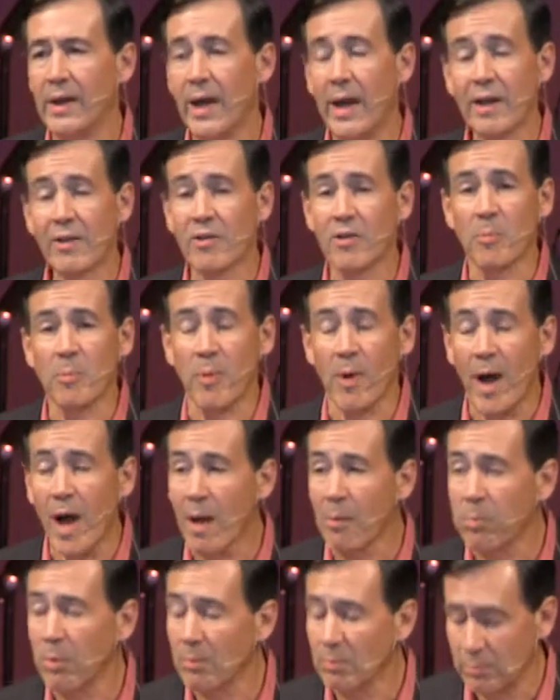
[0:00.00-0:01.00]
That's the
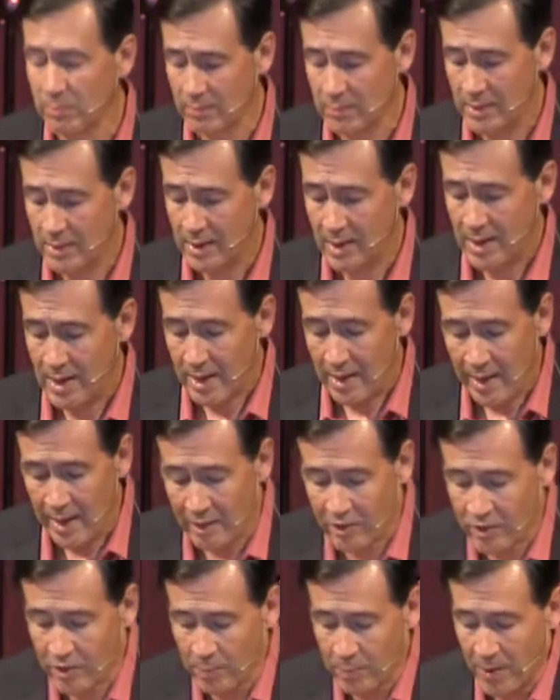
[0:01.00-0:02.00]
problem.
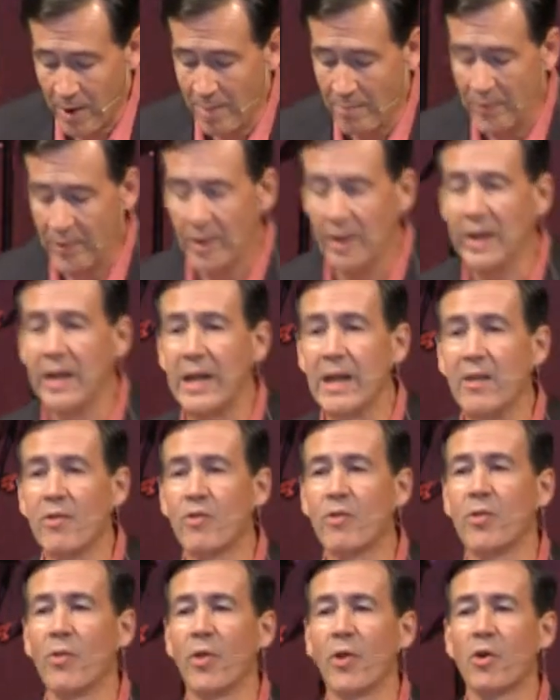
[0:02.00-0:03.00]
That's the problem that
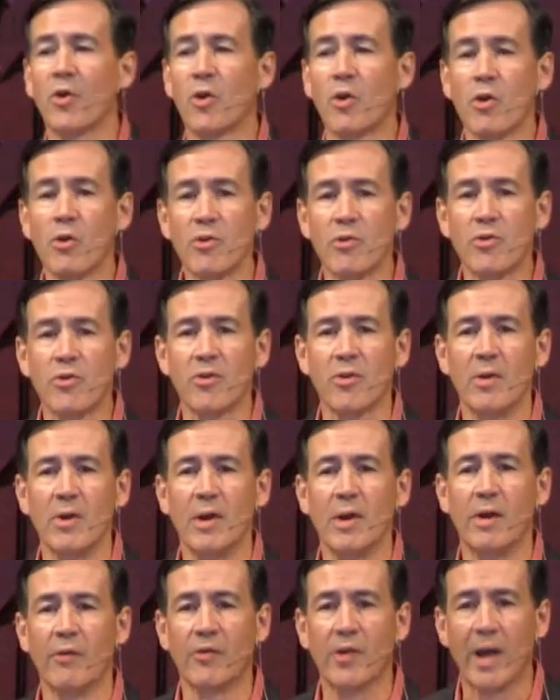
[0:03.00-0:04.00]
leads to the curse
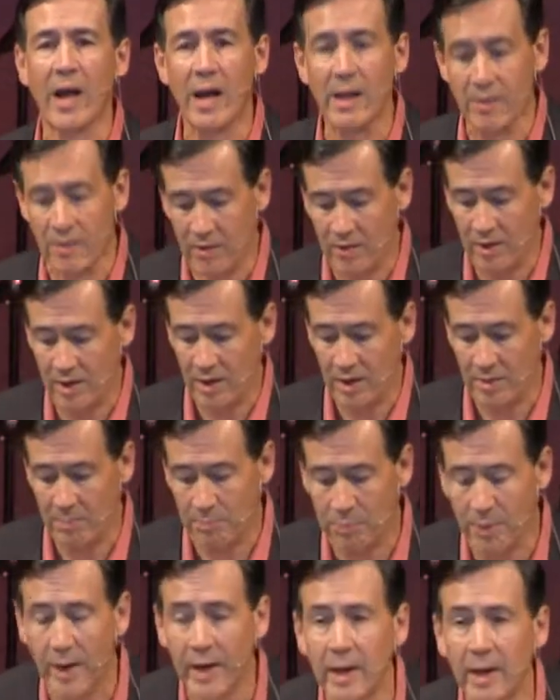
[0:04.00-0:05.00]
of constant
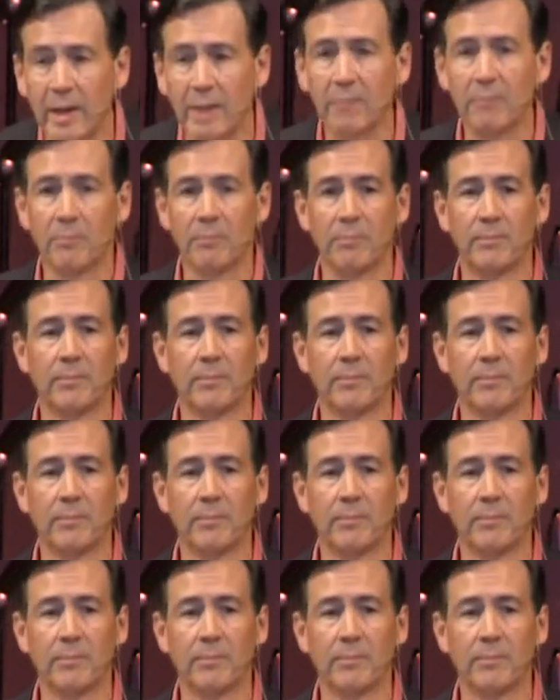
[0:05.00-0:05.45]
complaining.